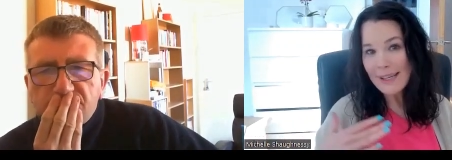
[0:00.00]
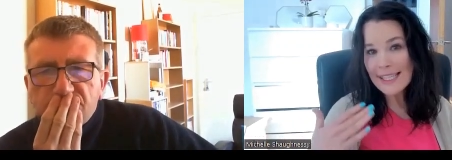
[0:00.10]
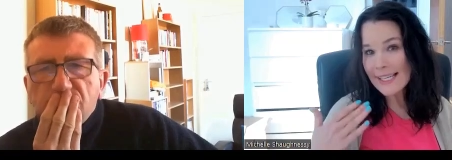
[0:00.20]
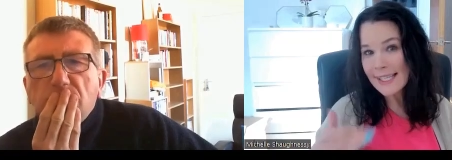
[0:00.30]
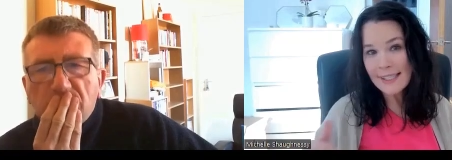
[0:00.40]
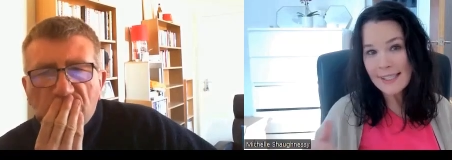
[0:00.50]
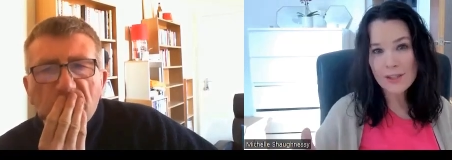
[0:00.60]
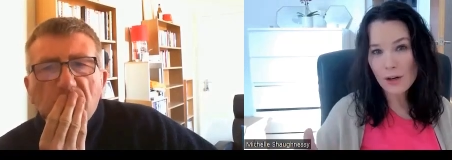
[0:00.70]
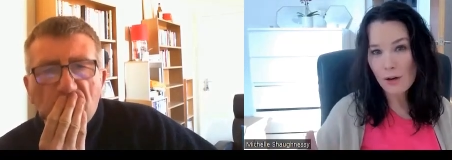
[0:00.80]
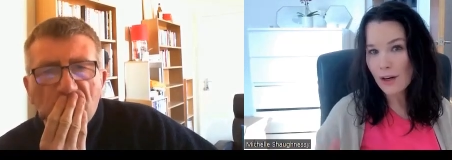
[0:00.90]
Speaker 1: because I didn't
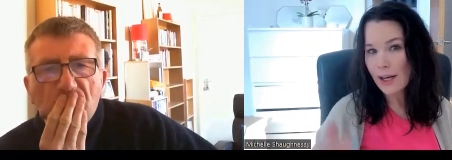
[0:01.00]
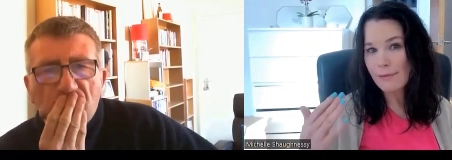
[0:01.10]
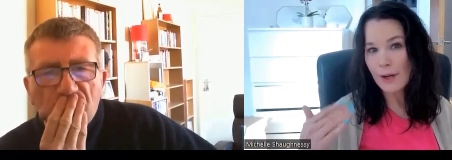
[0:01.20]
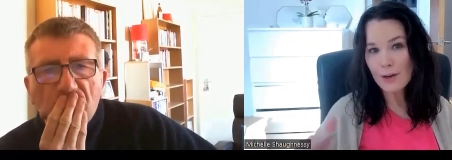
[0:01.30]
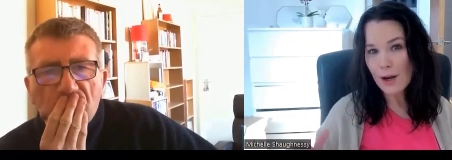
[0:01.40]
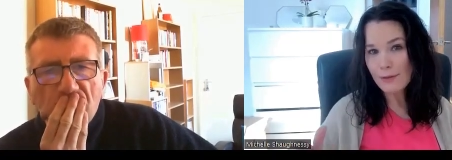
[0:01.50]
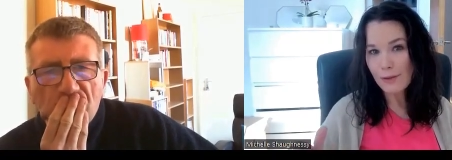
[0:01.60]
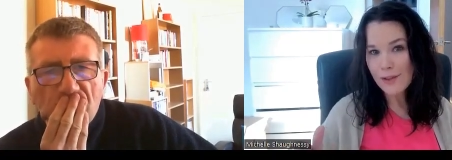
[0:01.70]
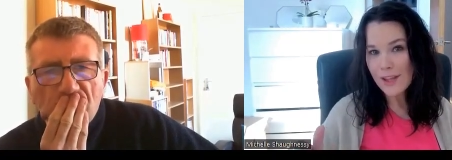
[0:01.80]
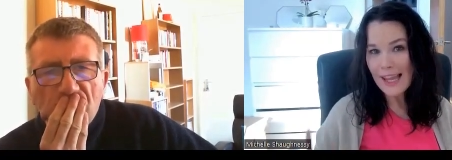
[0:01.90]
start over and I'm very
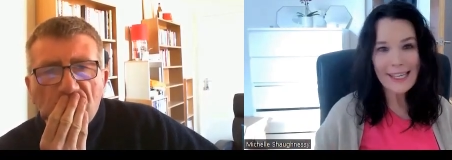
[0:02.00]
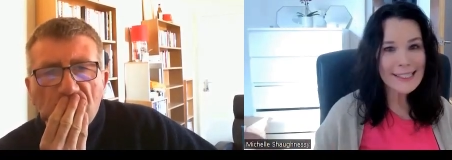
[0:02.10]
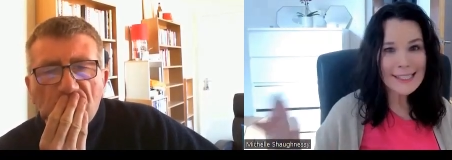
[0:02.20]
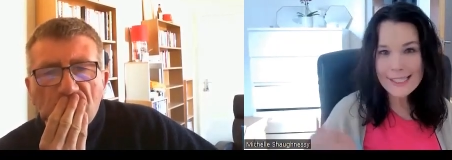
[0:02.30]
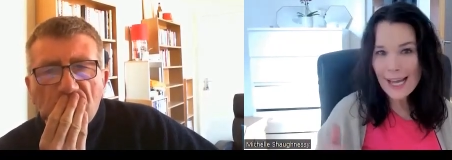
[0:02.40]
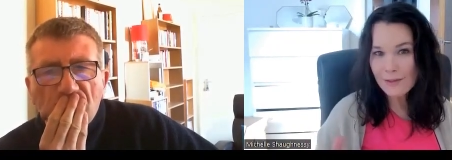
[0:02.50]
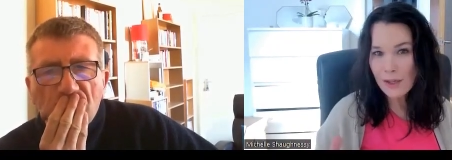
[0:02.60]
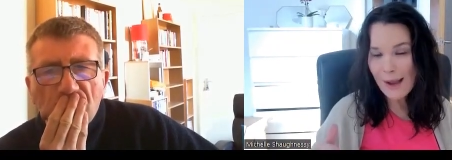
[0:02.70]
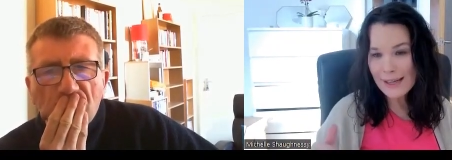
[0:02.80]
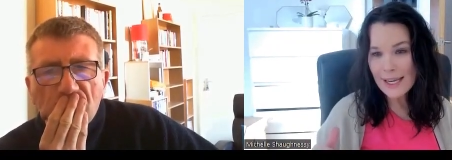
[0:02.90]
grateful for that. Like I didn't have to
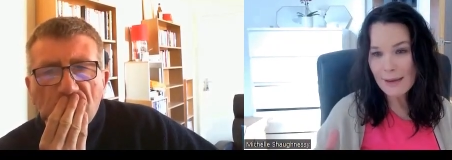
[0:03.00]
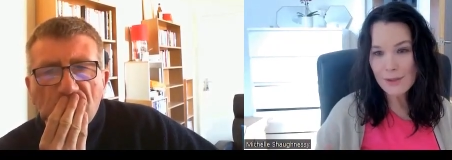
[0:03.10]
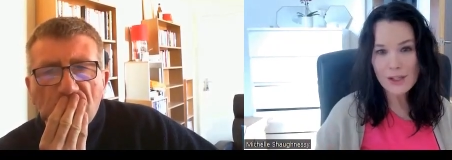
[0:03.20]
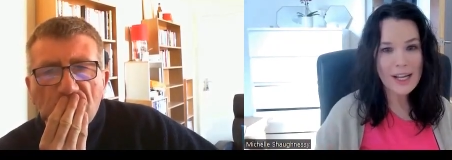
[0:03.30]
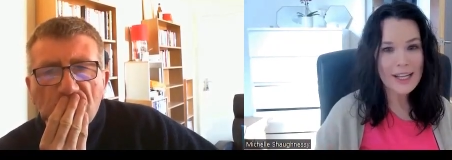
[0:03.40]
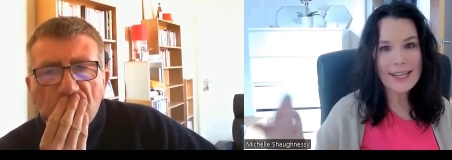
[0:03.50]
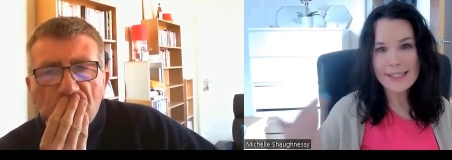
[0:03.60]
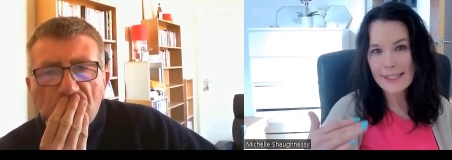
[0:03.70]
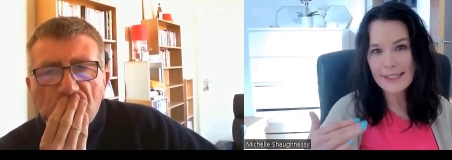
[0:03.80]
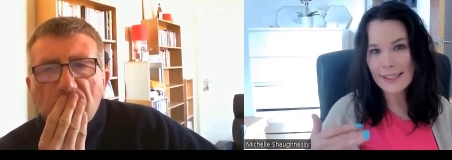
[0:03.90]
go back to amateur nights. I
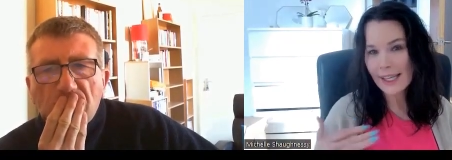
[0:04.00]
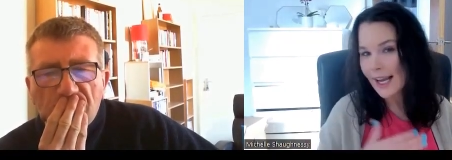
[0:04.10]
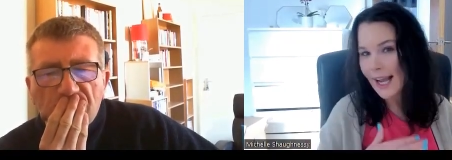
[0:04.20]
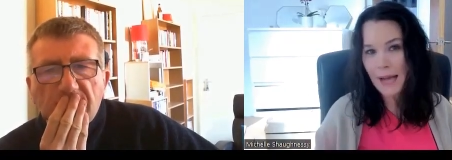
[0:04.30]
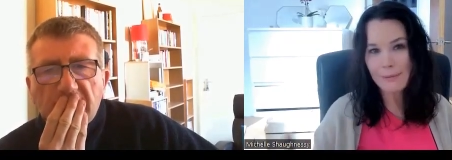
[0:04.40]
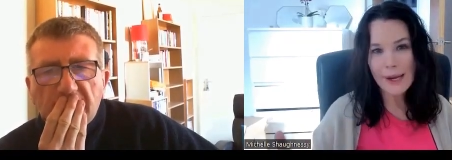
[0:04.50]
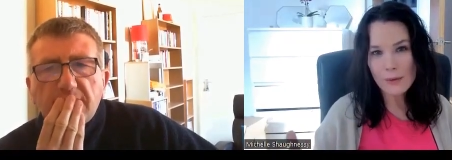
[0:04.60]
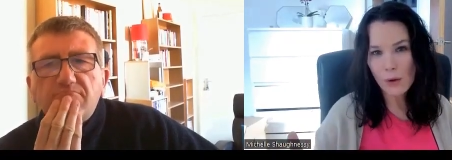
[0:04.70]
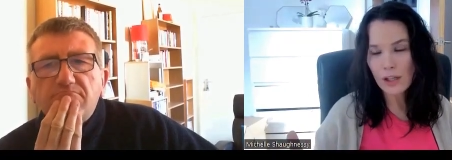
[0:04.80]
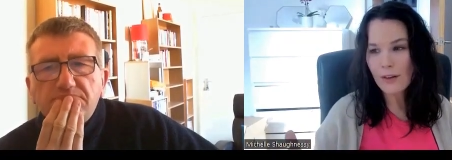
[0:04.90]
didn't like I had paid
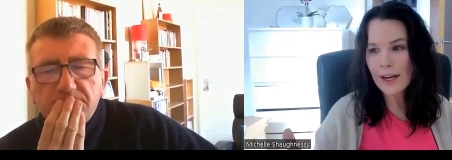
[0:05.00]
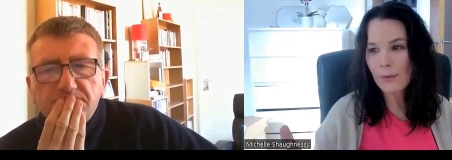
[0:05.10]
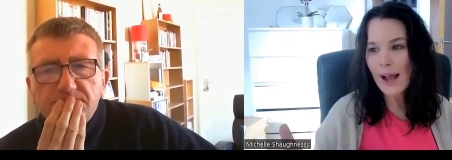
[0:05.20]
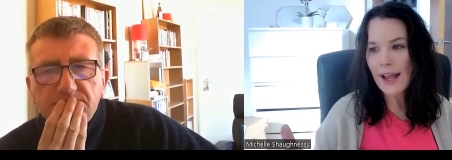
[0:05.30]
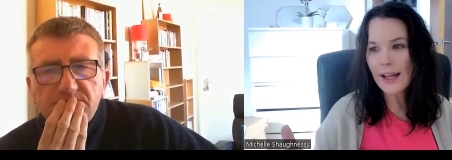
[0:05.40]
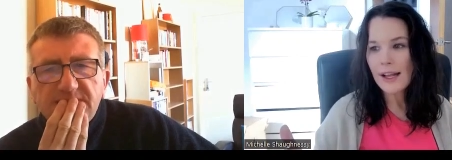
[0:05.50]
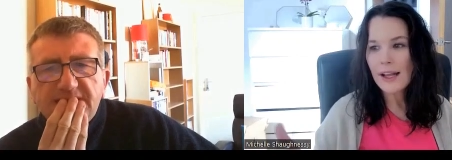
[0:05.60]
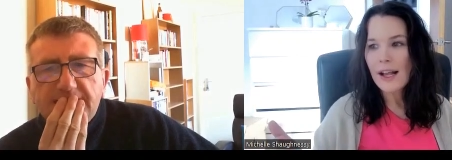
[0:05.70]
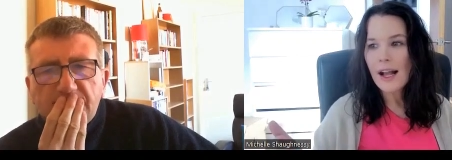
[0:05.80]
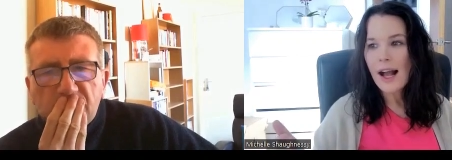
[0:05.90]
work right away.
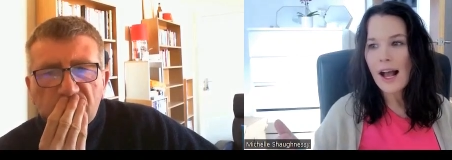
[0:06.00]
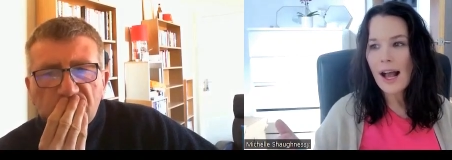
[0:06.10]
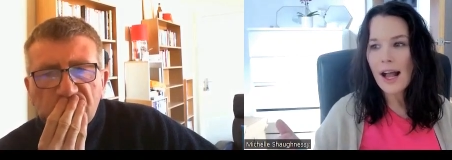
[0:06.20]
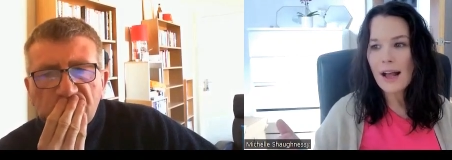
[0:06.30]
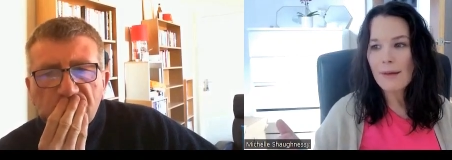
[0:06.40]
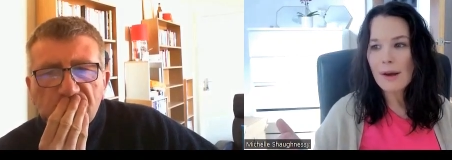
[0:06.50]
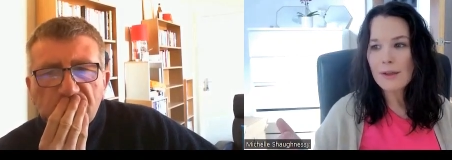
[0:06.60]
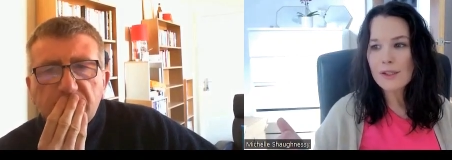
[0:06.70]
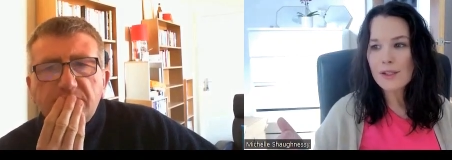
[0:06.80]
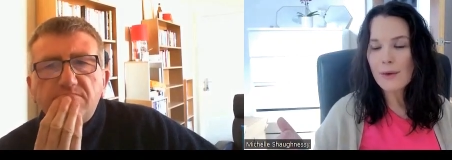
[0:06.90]
Yeah. Um
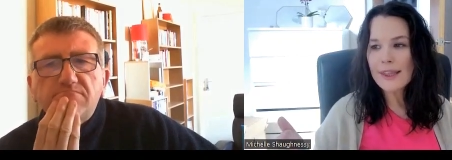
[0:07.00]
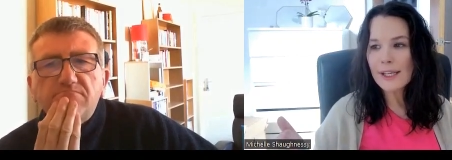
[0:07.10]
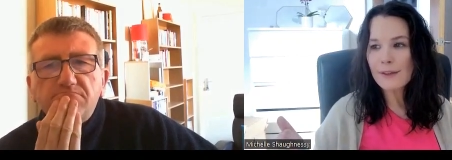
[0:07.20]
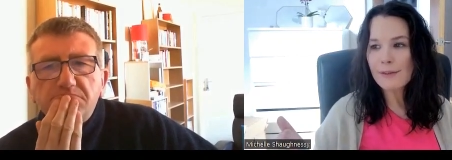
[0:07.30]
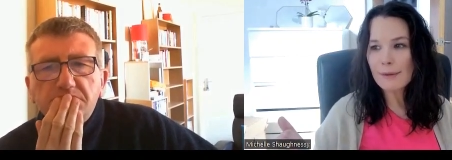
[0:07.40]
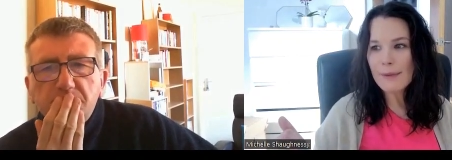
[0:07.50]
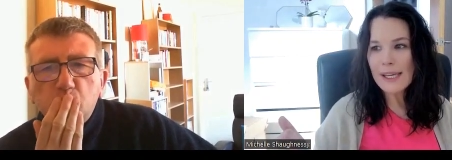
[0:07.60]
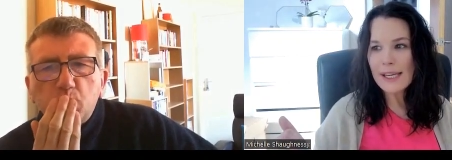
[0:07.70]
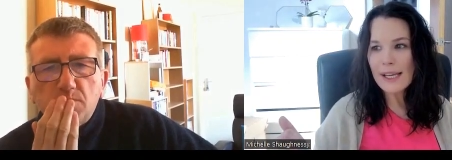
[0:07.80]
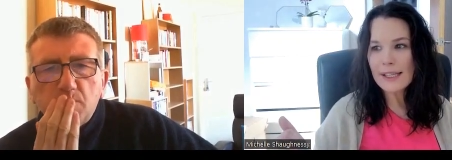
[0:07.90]
so I think for
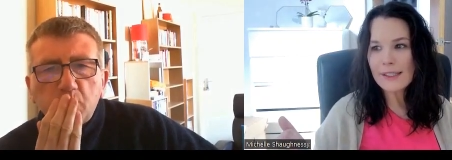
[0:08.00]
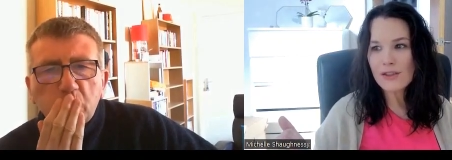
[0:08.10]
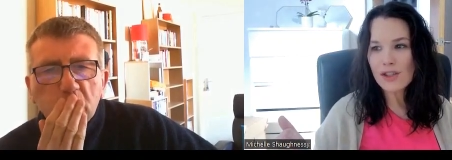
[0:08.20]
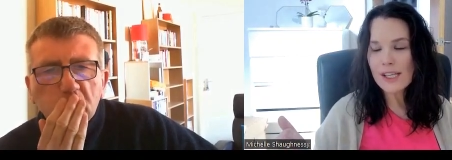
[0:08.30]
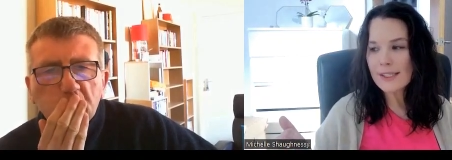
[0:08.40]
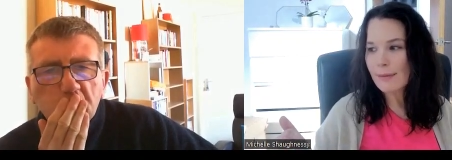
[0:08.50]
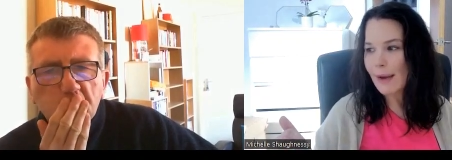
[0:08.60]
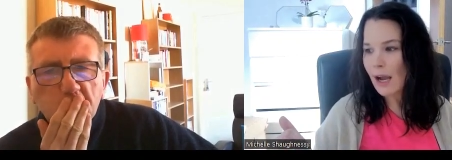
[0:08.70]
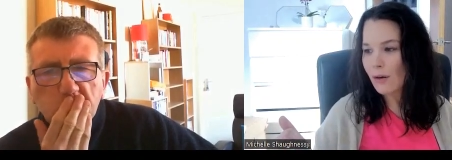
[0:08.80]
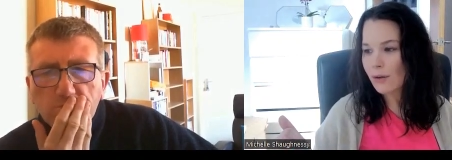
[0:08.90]
me it's just
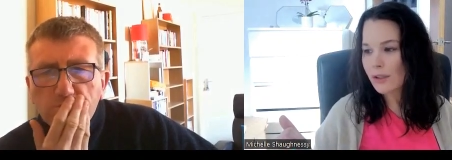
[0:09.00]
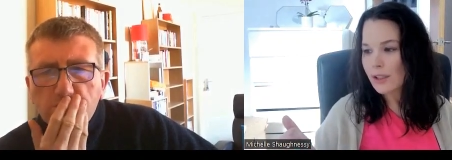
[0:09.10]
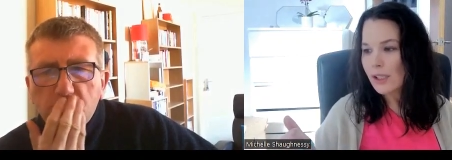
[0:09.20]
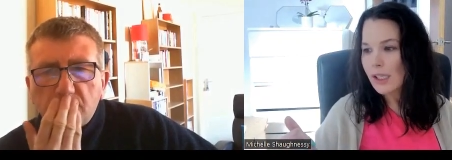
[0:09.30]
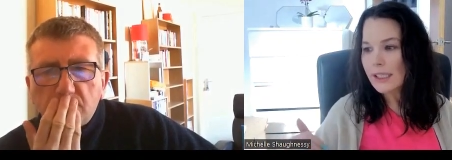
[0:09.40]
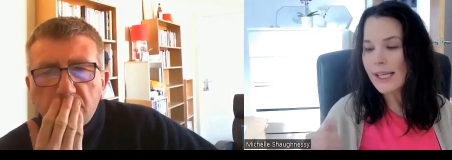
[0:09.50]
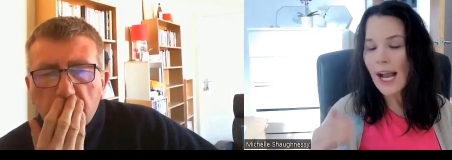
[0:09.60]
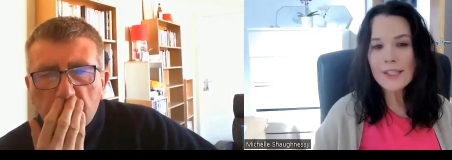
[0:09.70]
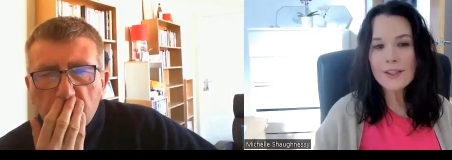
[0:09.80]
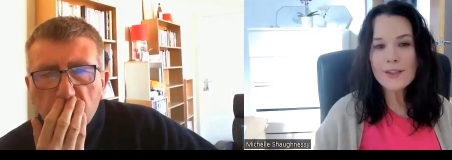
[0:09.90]
about like
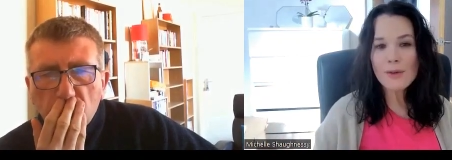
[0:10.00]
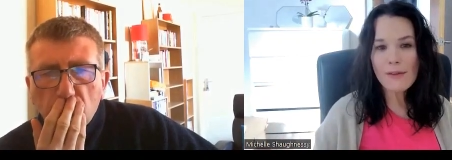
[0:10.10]
I do